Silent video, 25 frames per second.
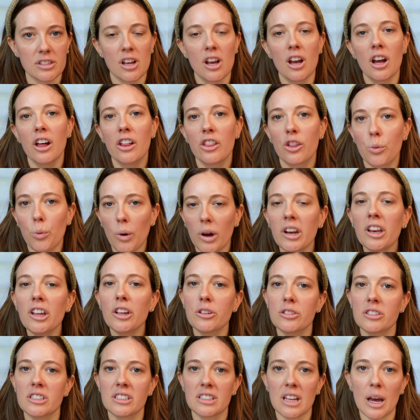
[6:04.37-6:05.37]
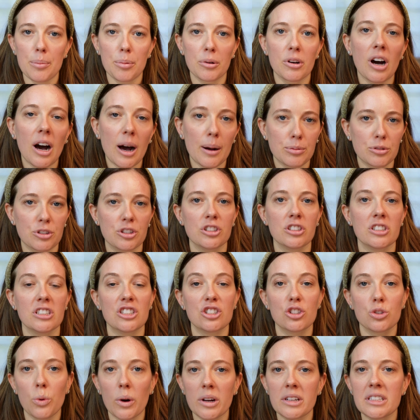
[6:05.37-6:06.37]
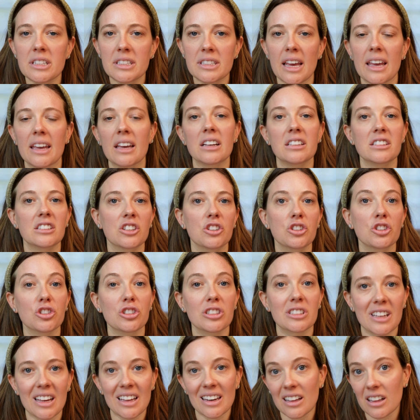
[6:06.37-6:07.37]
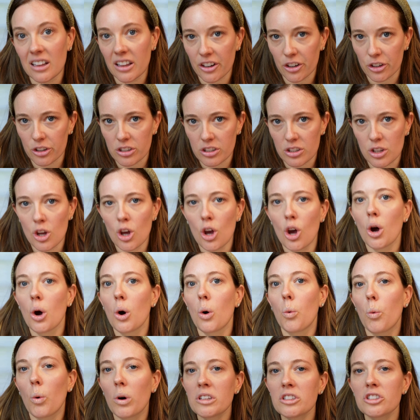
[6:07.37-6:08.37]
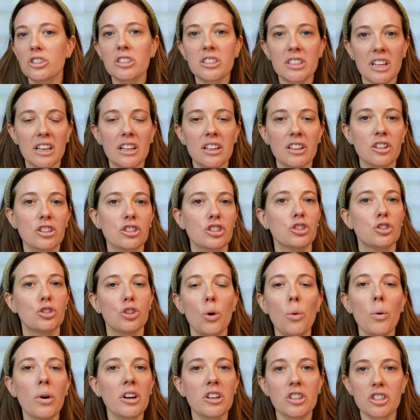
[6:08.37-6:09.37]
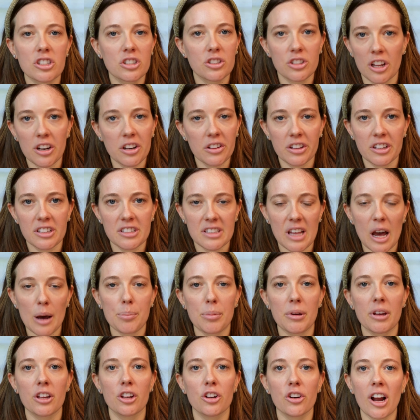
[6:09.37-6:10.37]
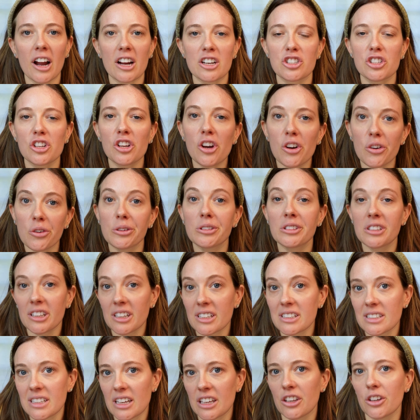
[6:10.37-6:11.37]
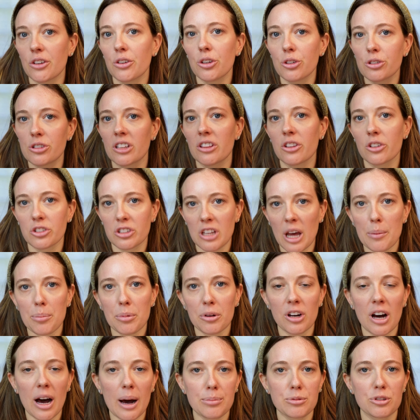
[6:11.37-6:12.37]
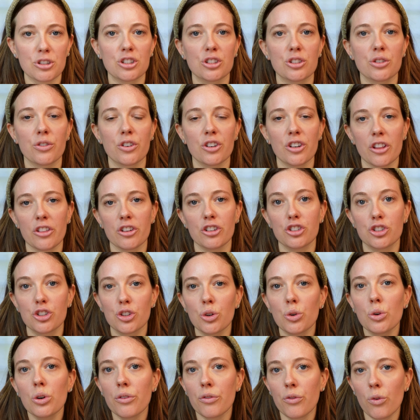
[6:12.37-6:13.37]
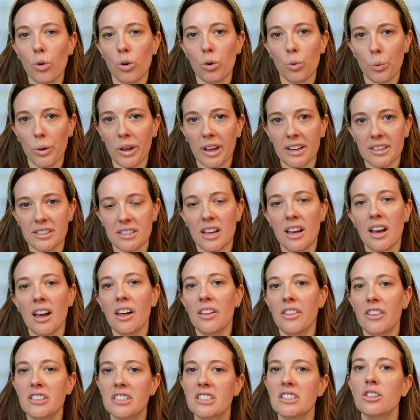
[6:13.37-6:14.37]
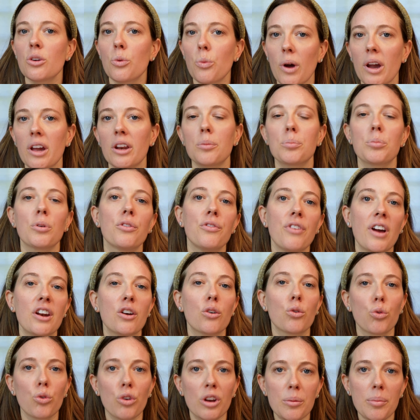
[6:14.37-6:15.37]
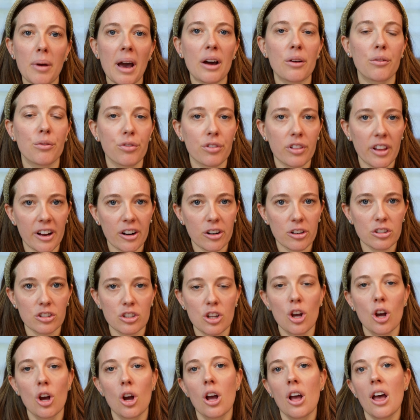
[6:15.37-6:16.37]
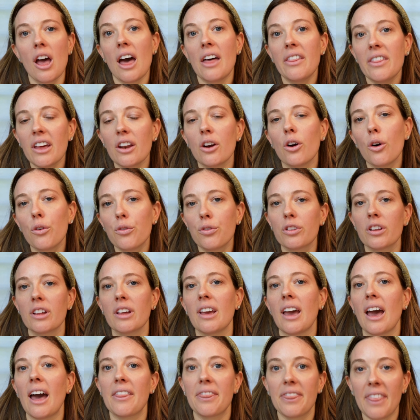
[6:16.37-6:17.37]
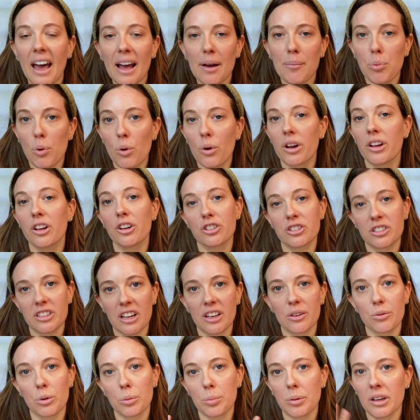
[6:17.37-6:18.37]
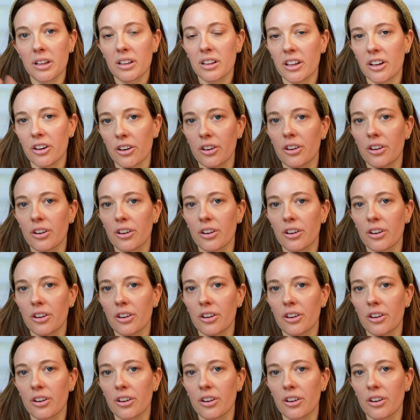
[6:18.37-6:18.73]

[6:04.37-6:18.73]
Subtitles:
The way to use these topical options is twice a day until your skin clears. Once your skin clears, you don't want to just suddenly stop it. You're actually going to continue using those topical options for another 2 to 4 weeks. This is a way to prevent rebound flares. And then hopefully at that point, your skin will be clear.